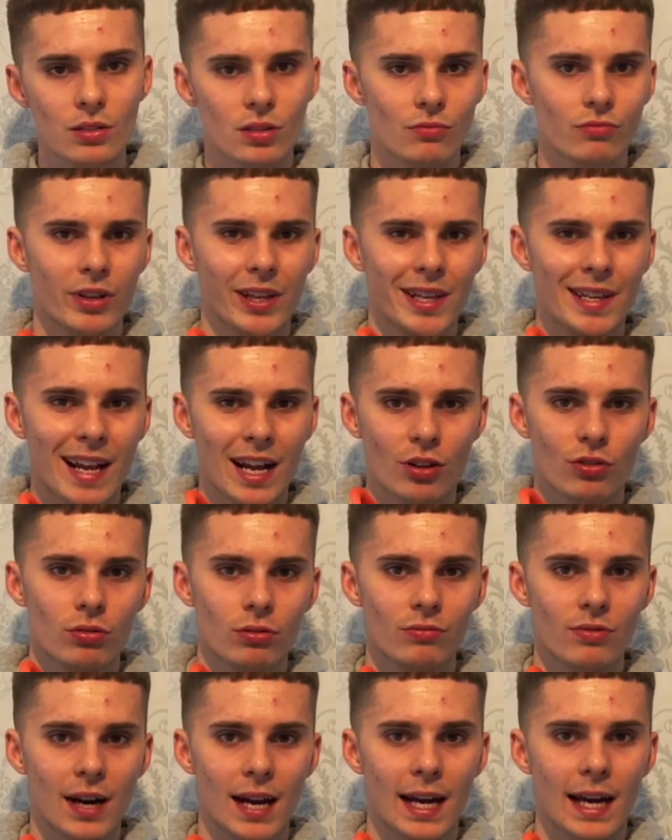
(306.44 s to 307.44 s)
a really
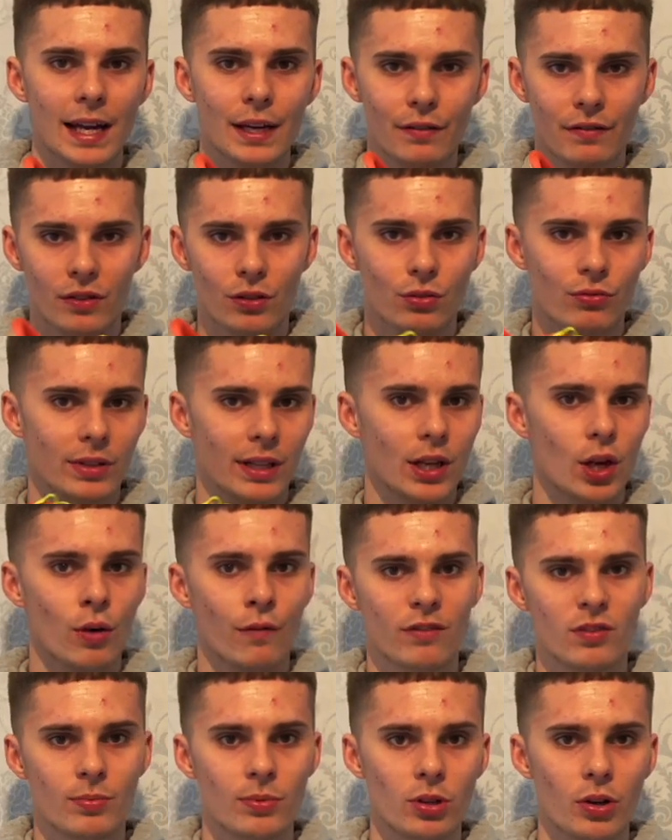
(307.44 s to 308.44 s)
natural ride, feels really
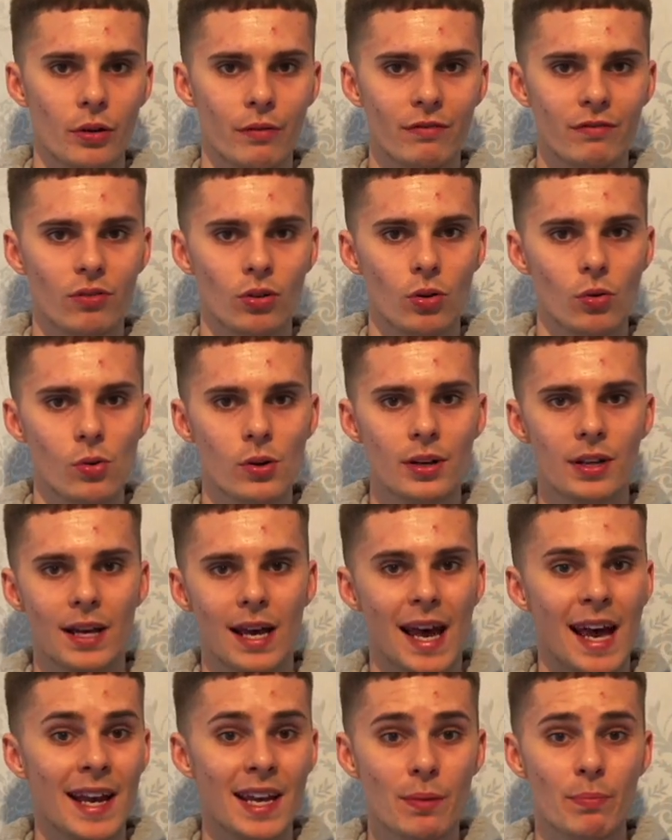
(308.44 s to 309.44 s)
comfortable going forward
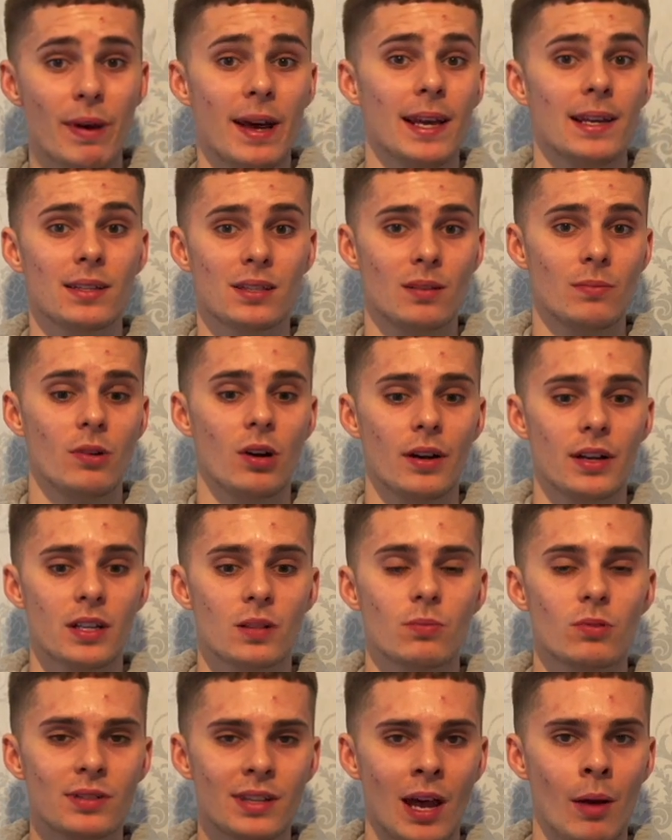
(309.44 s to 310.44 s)
at any pace, to be
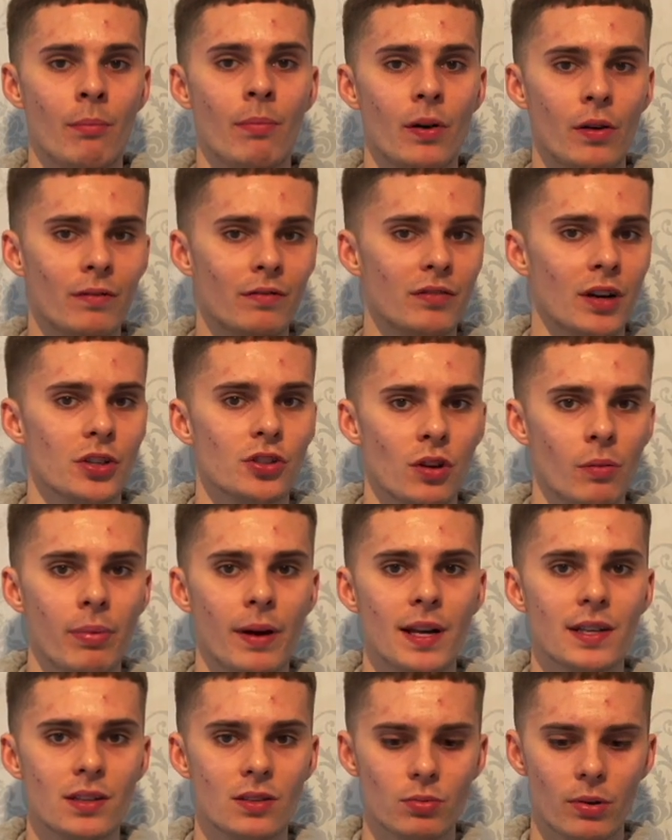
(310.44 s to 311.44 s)
honest, but tempo and threshold
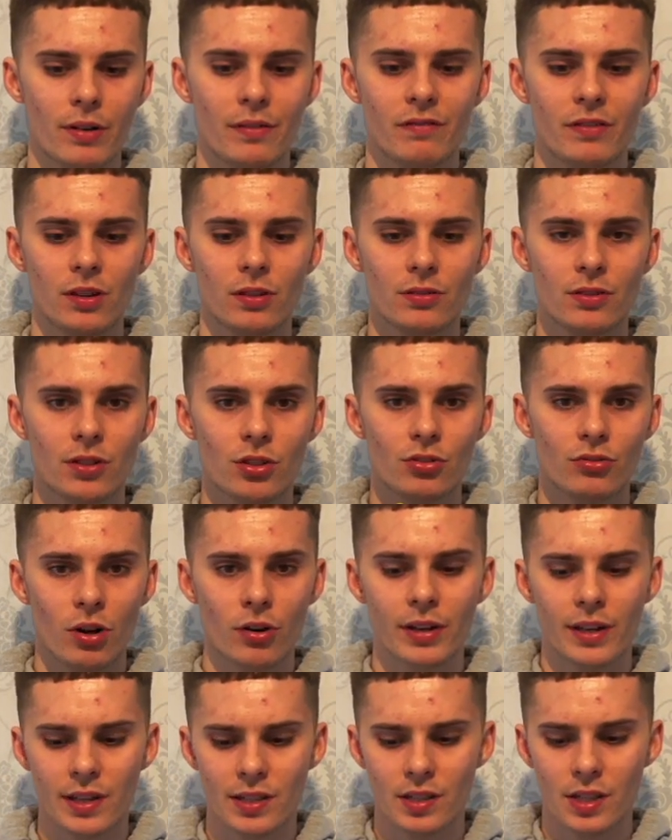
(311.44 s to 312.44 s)
pace is where it feels the
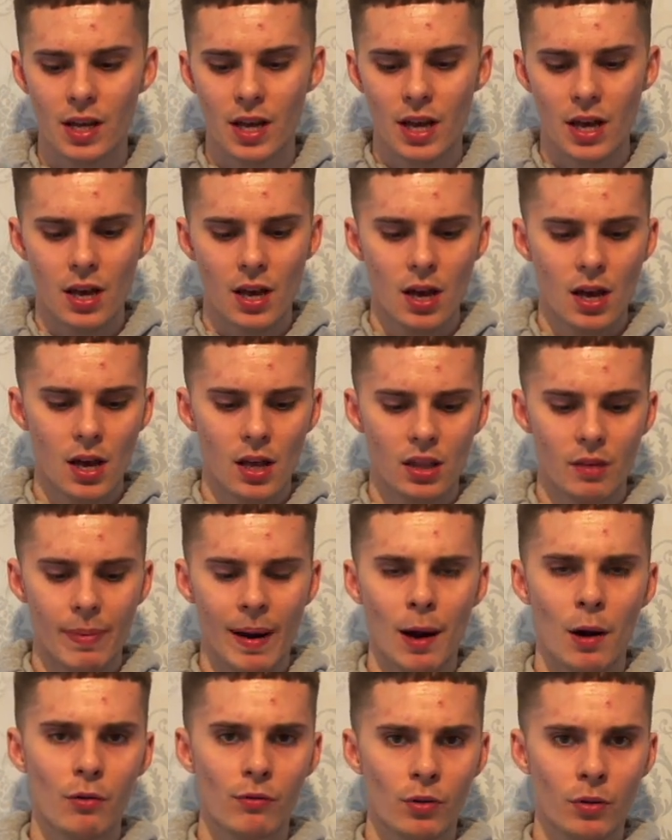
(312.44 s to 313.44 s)
strongest. The
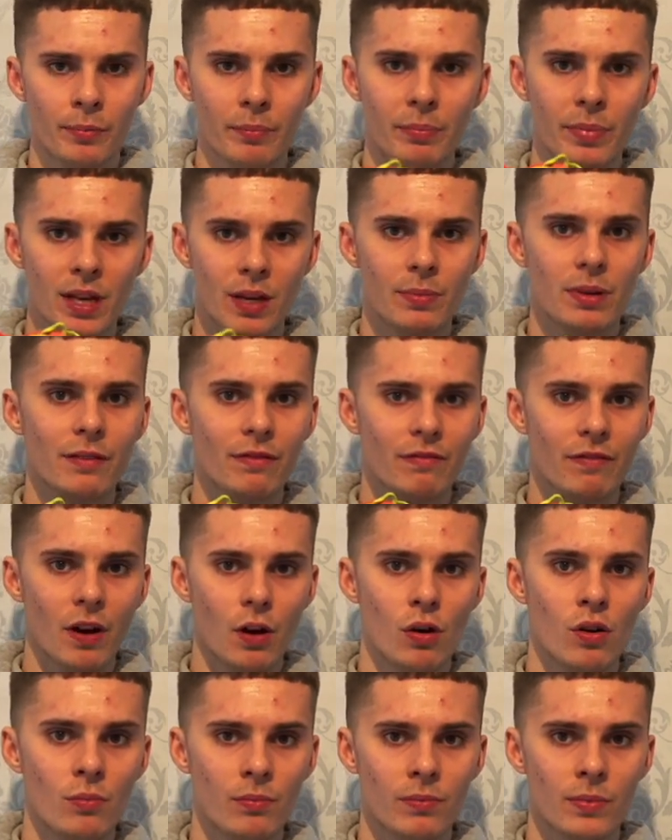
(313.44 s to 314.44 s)
Power Run PB
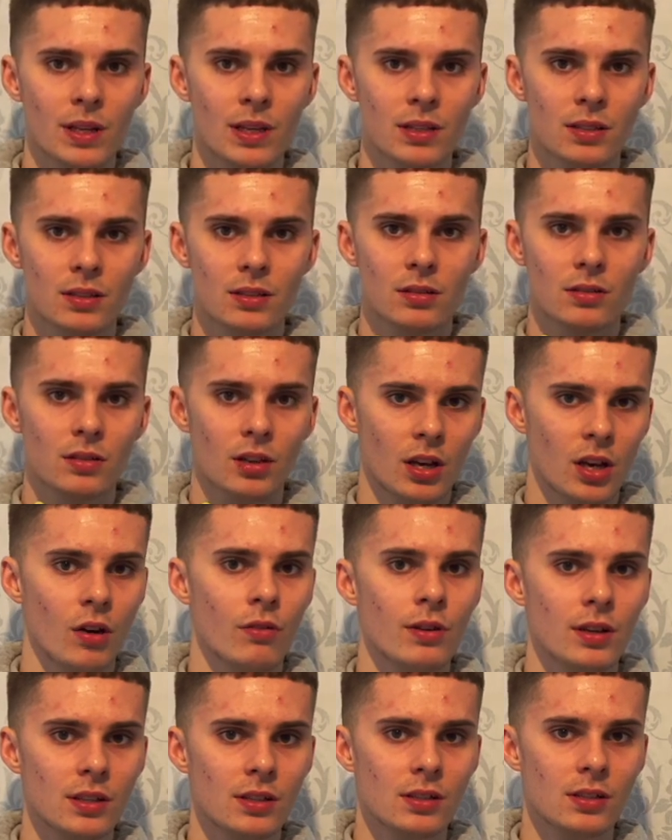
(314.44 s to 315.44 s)
foam is
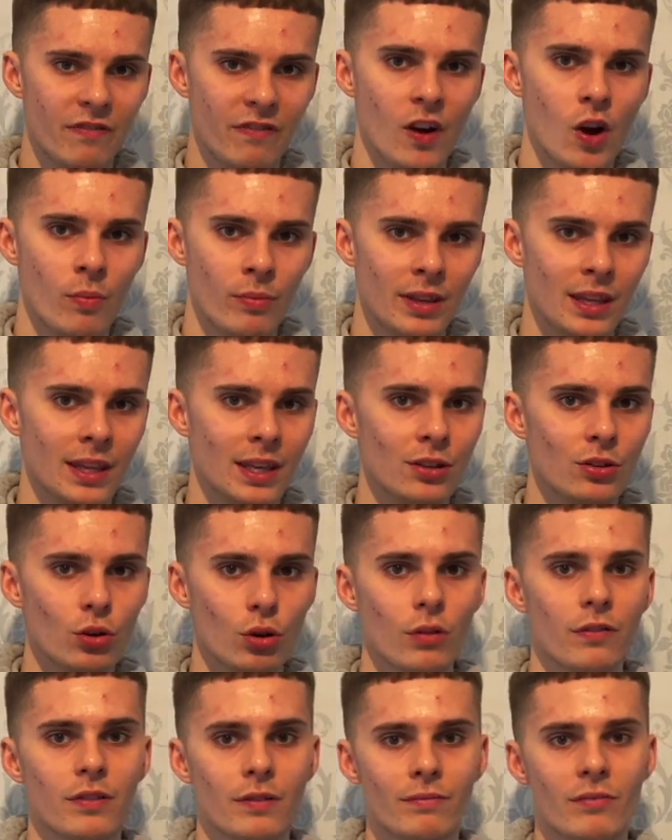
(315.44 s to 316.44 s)
Saucony's foam in the
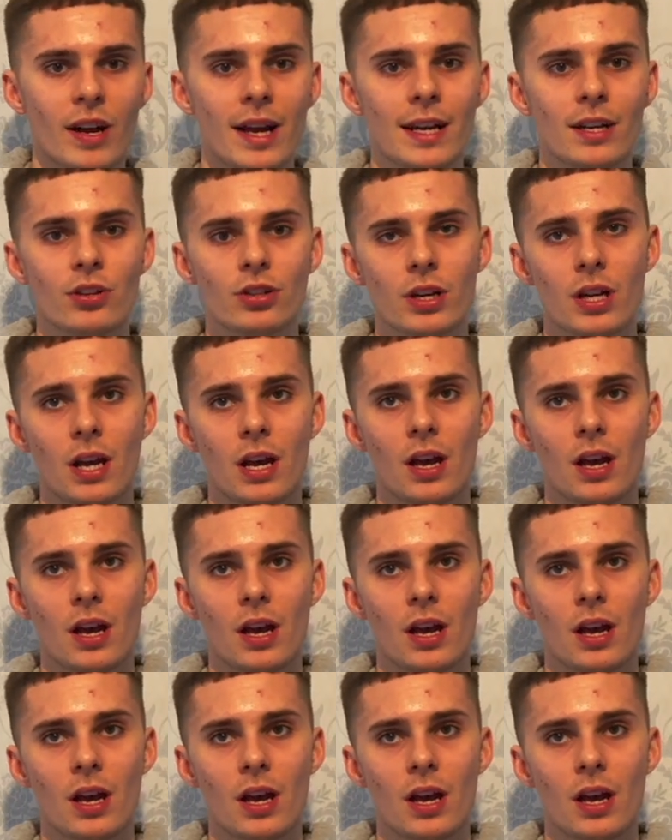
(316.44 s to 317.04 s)
Endorphin range.